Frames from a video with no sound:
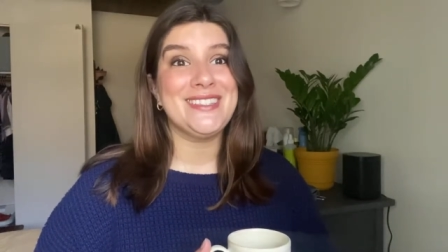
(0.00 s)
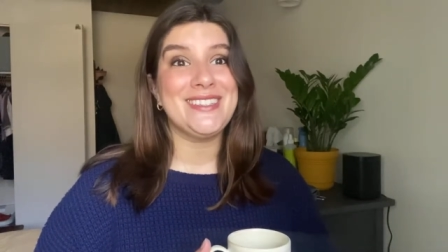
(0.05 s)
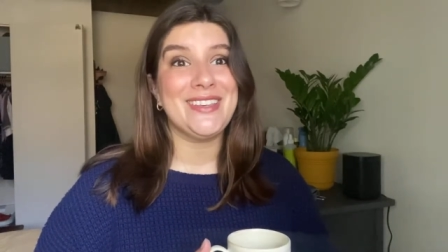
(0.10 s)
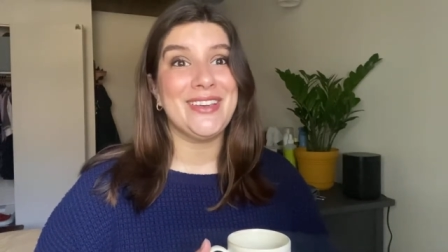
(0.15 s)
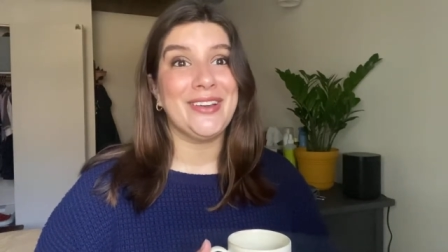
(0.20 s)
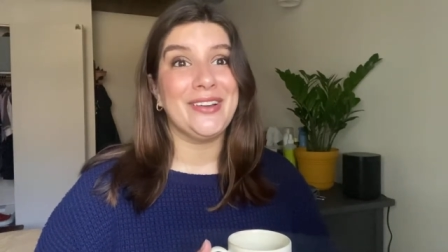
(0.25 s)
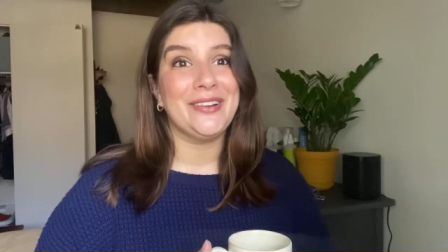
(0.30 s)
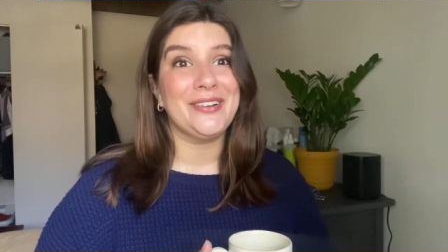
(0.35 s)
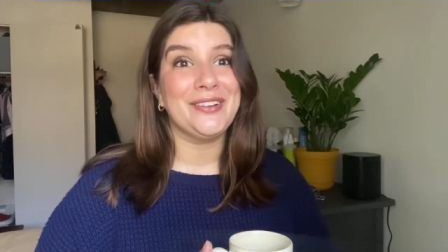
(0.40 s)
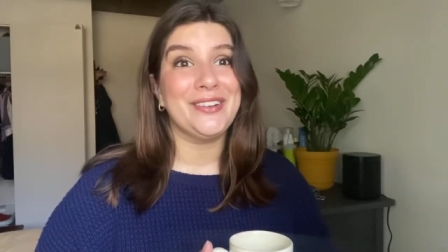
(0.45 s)

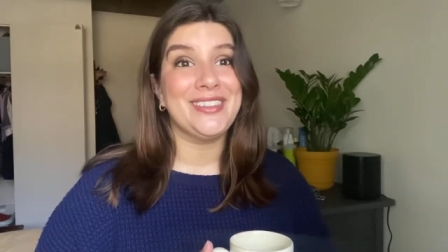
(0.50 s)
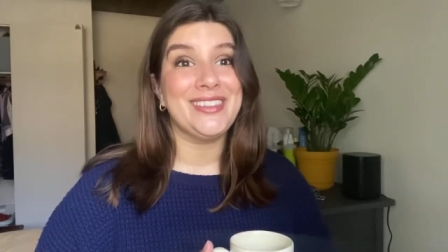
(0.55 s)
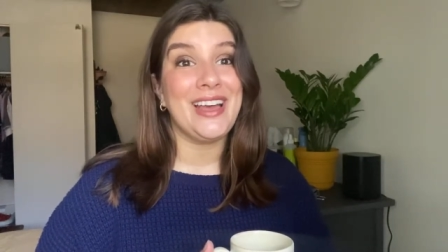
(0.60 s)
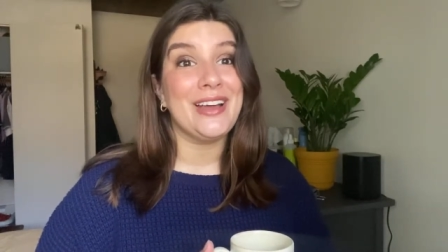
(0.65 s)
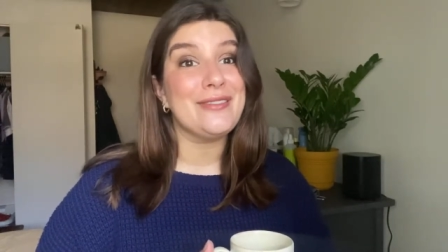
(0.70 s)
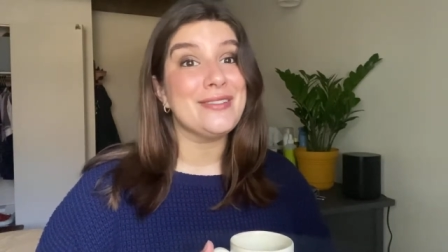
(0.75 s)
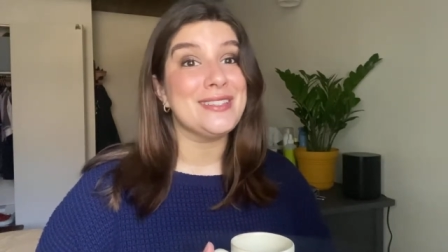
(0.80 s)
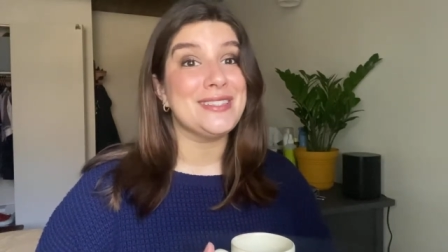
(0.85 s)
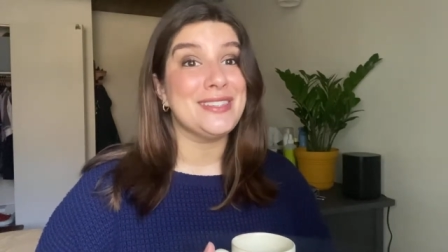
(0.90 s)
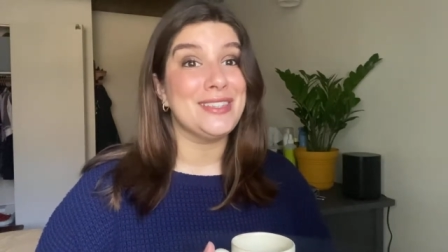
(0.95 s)
So
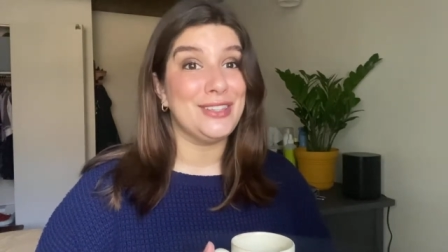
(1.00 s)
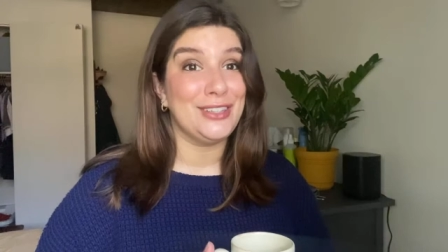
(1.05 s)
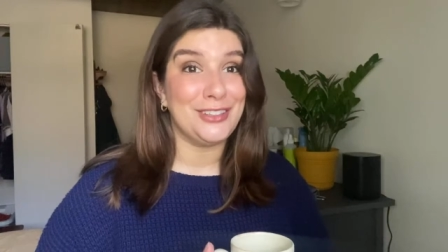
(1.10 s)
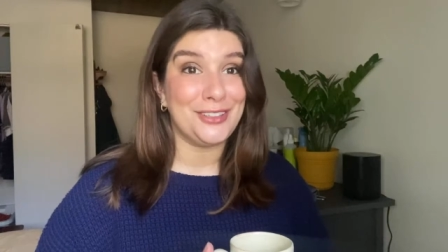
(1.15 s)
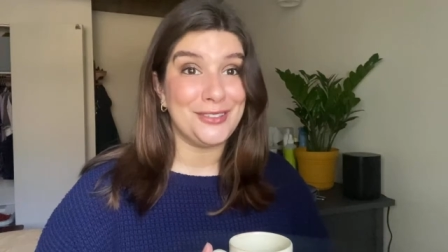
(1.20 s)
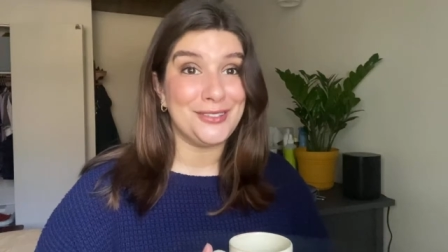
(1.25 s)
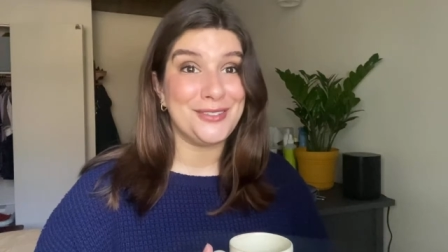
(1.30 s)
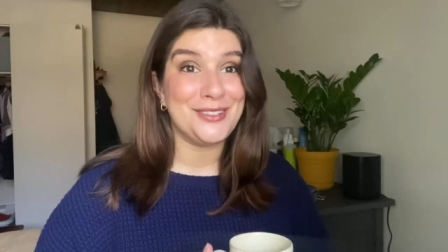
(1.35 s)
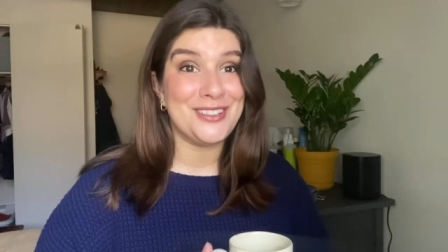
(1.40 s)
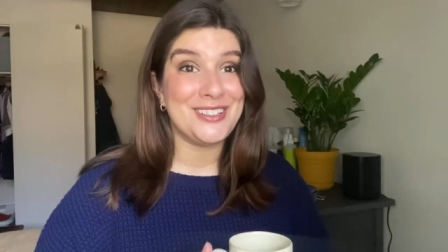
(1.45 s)
that was
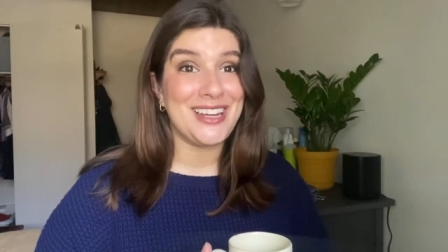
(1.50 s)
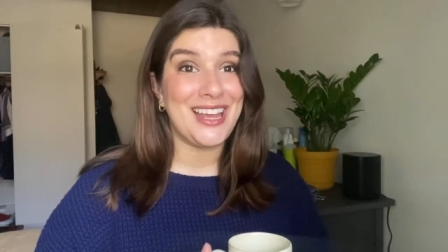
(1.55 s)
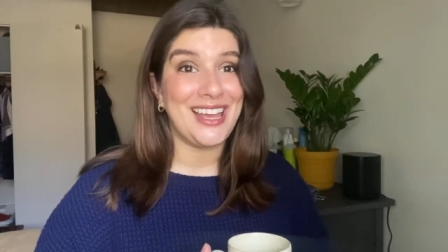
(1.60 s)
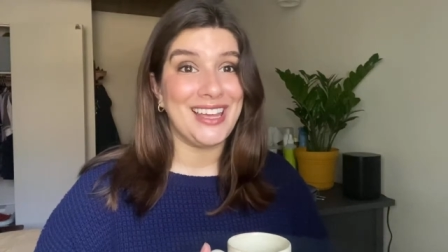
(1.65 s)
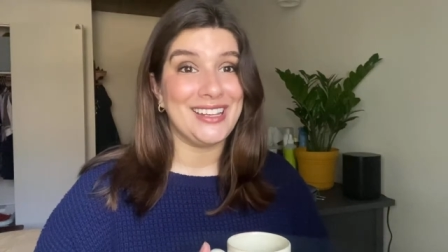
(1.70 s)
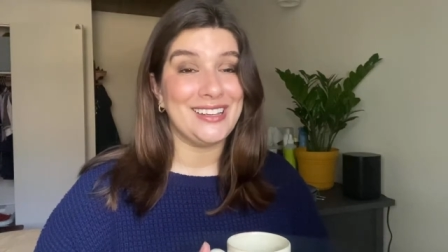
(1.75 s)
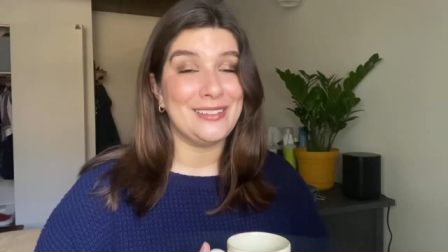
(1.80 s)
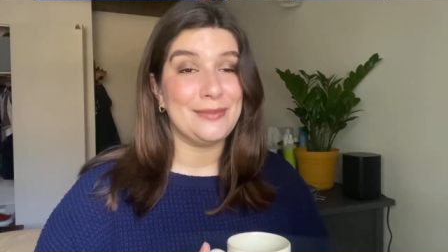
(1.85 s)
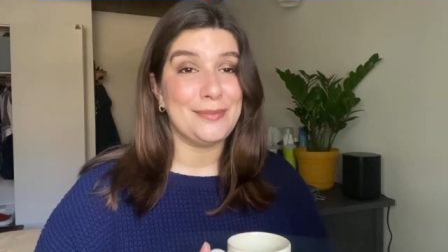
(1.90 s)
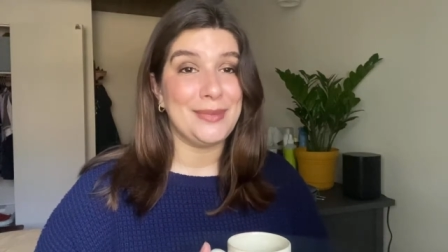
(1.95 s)
huge
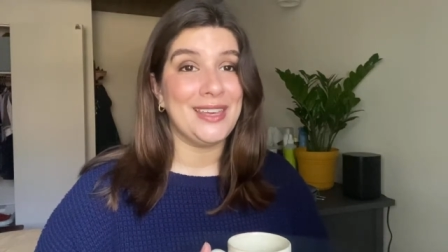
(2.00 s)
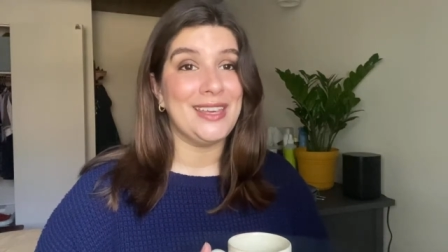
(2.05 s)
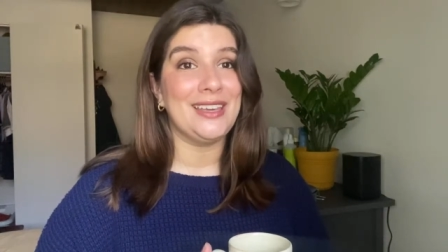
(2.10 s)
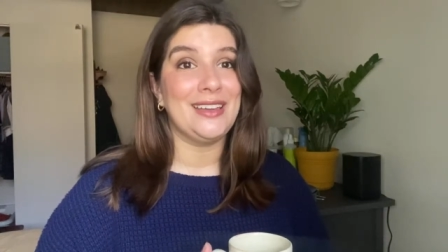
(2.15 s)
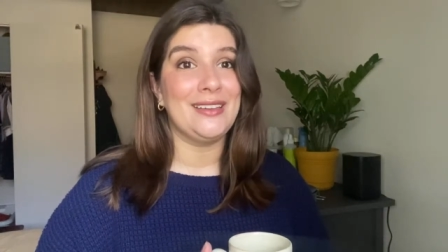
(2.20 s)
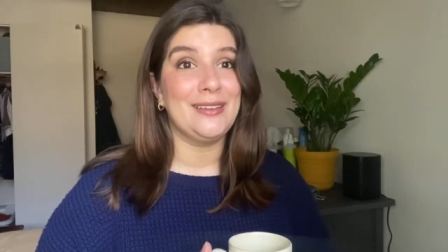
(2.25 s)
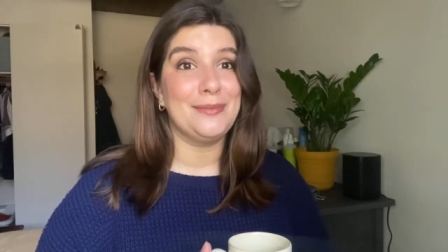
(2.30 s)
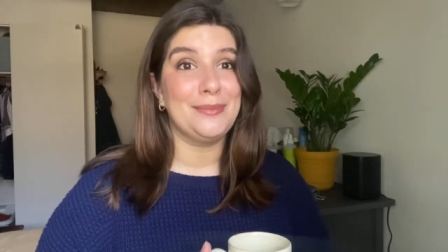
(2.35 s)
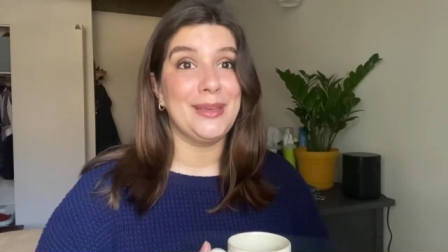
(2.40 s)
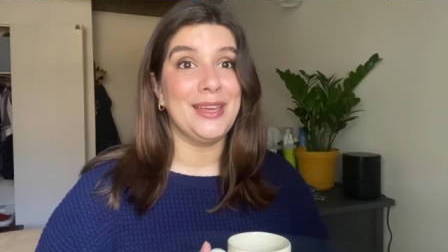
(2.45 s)
and a
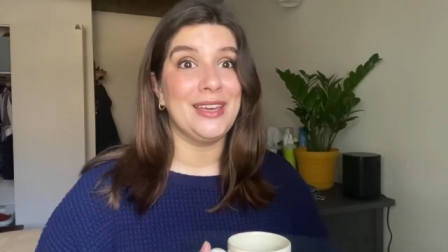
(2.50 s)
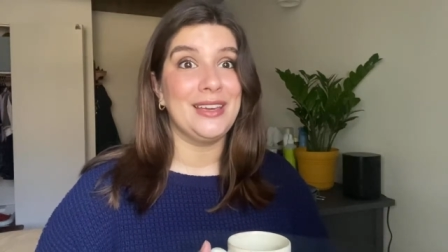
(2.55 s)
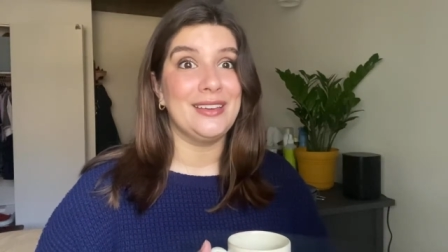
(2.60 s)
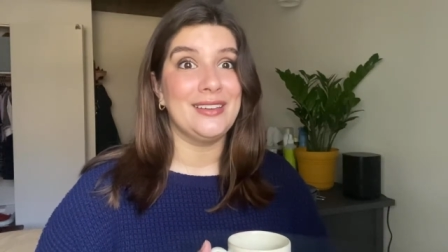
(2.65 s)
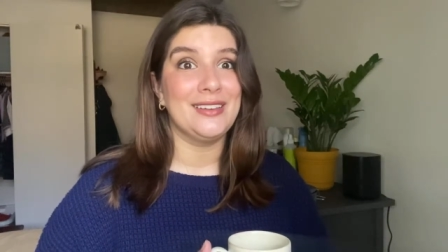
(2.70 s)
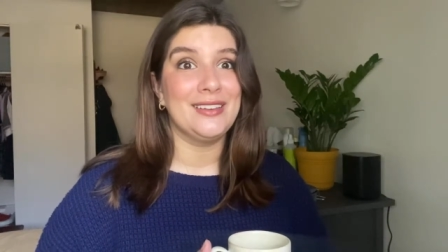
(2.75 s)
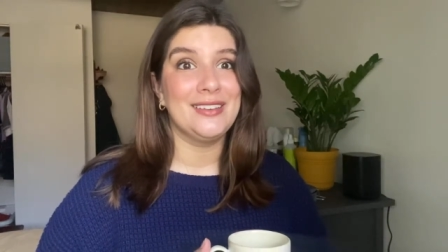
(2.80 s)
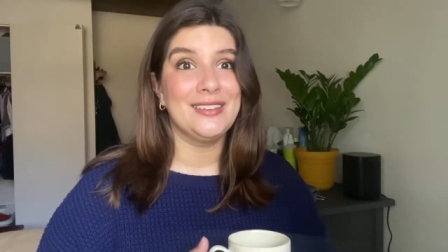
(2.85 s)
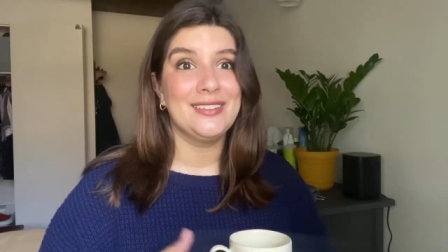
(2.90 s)
big, big